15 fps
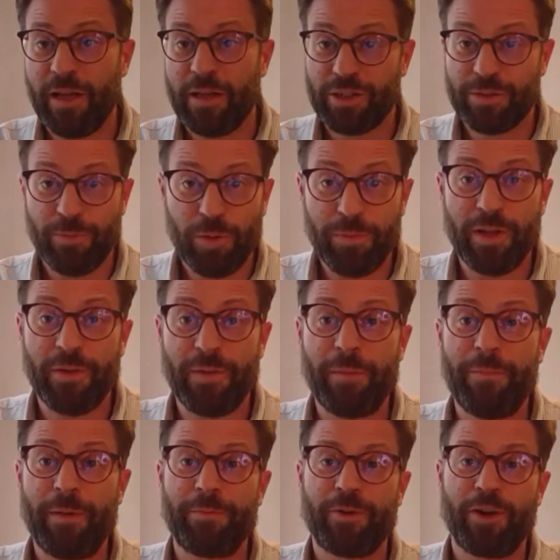small and medium
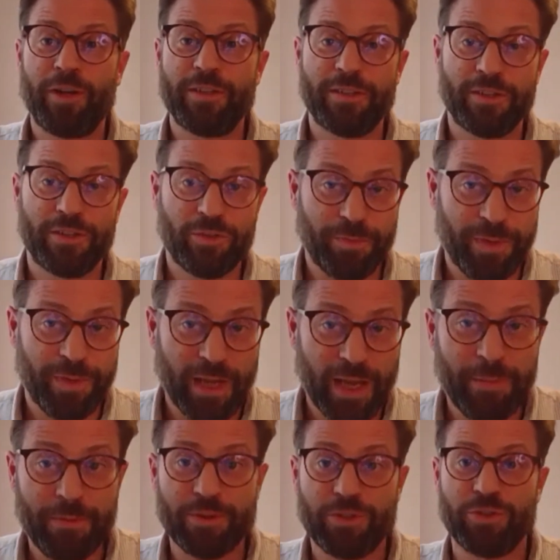enterprises to be
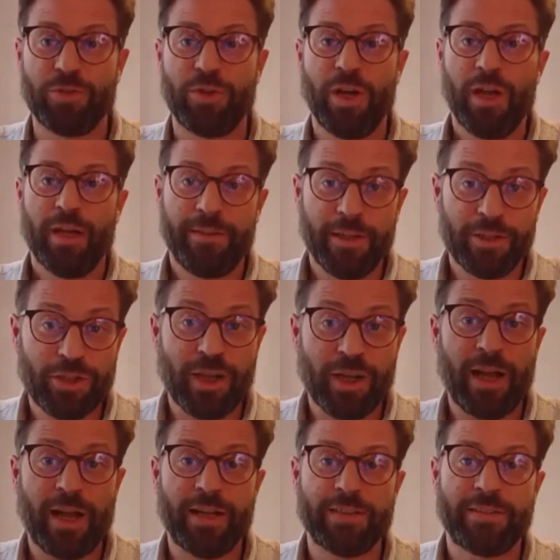able to
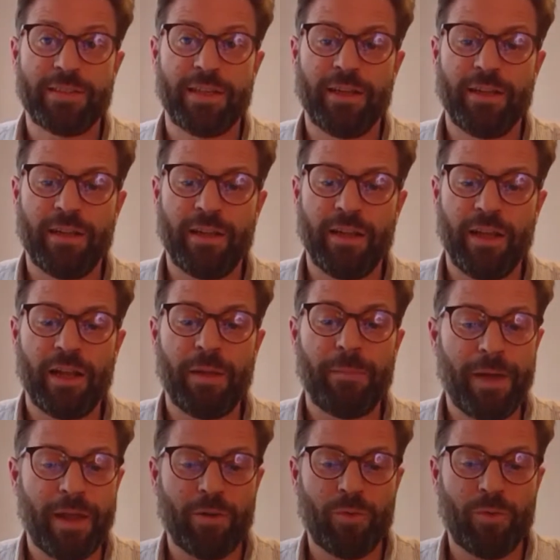digitalize in a
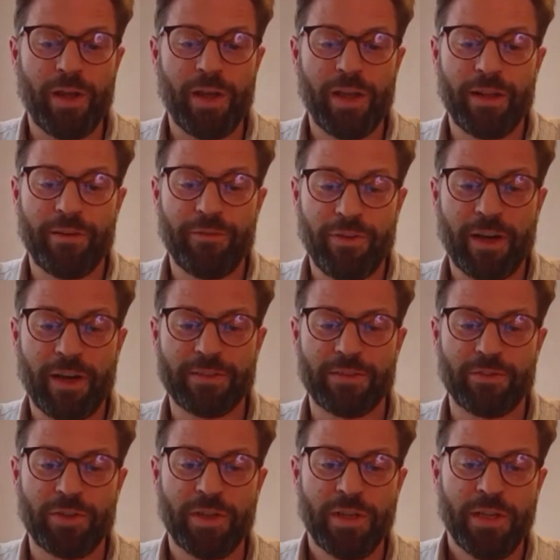better way and faster.